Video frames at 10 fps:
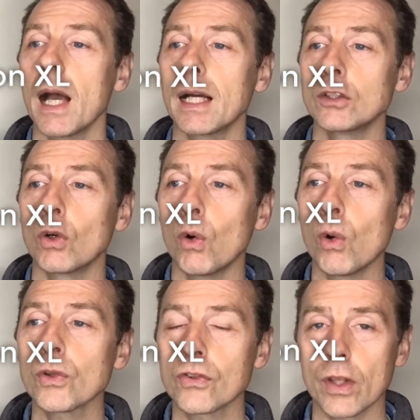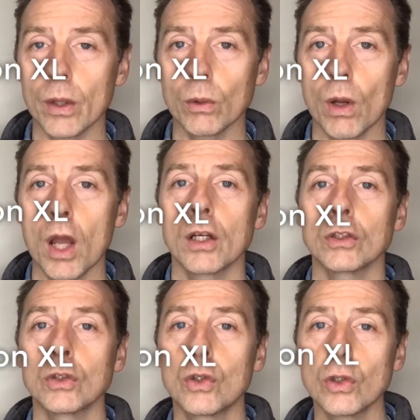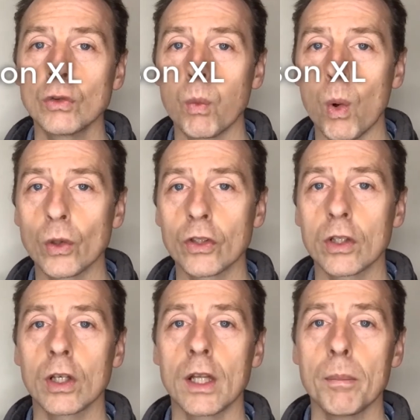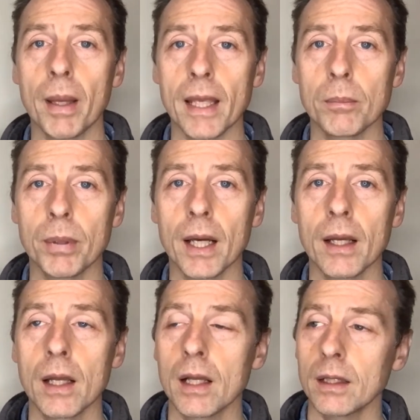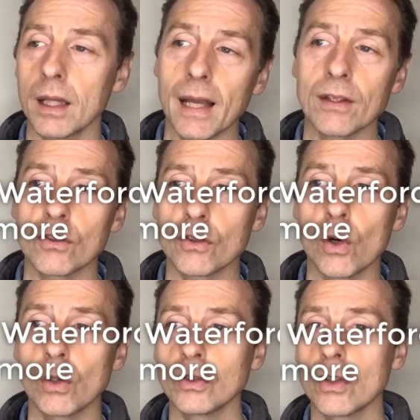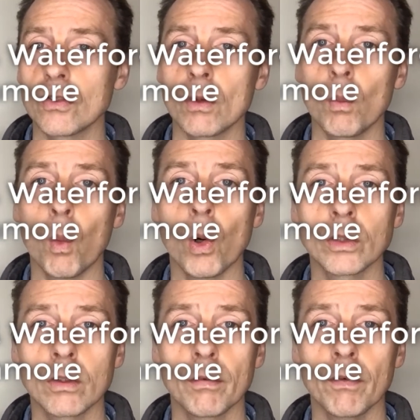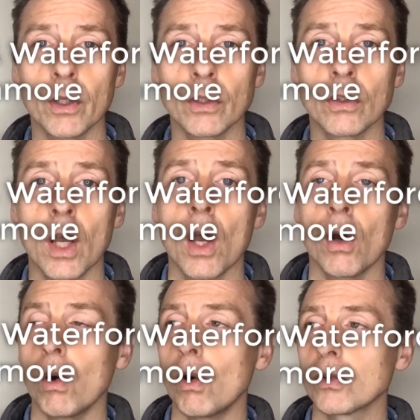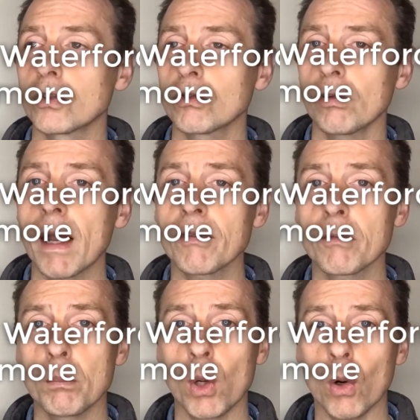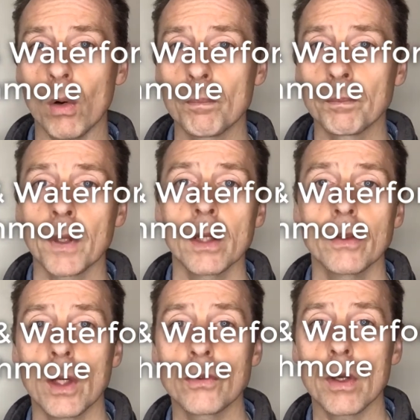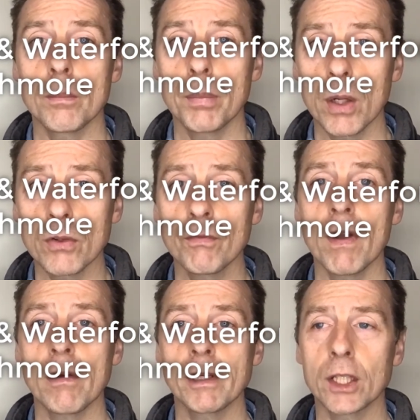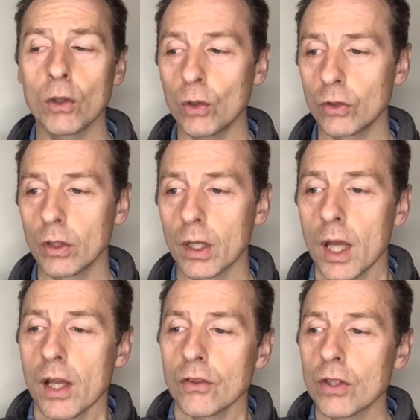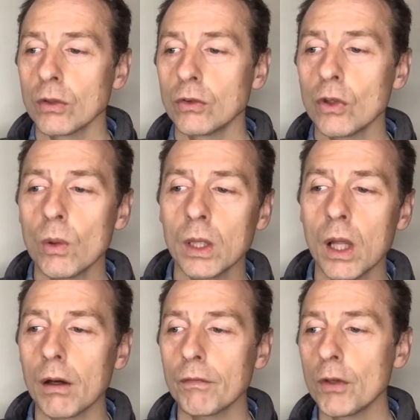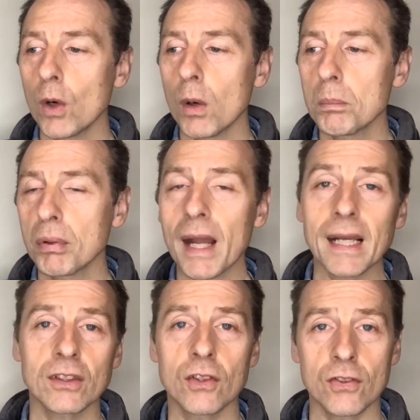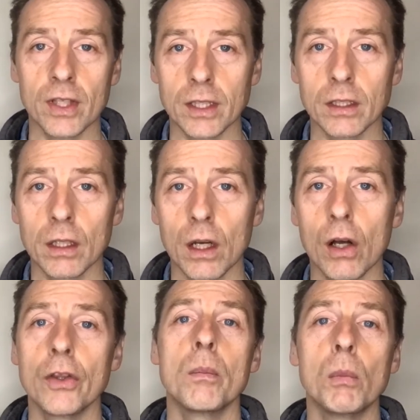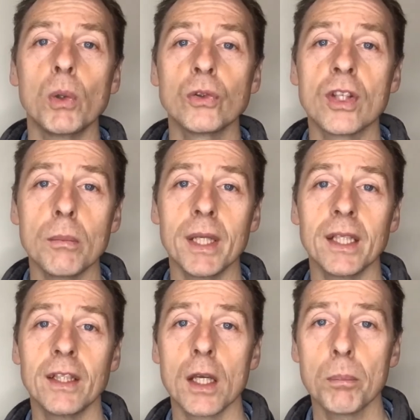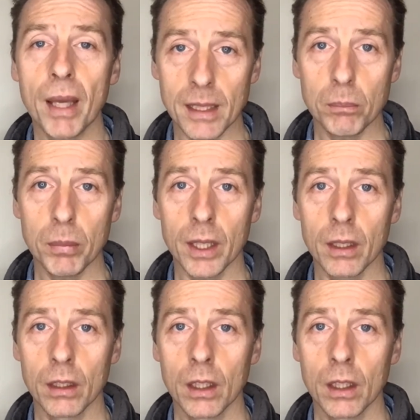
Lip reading: and also good watercolor paper like Saunders and Waterford or Strathmore. Those are both very good. So do a lot of your practicing on the multimedia paper.